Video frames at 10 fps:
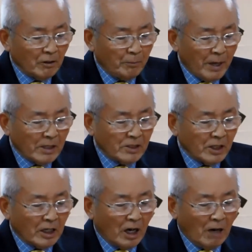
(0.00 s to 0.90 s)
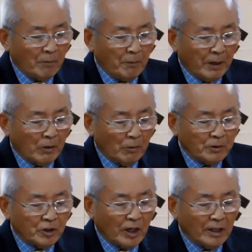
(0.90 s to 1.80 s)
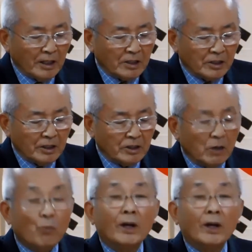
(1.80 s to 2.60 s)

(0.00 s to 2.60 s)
The basic alphabet of Chinese is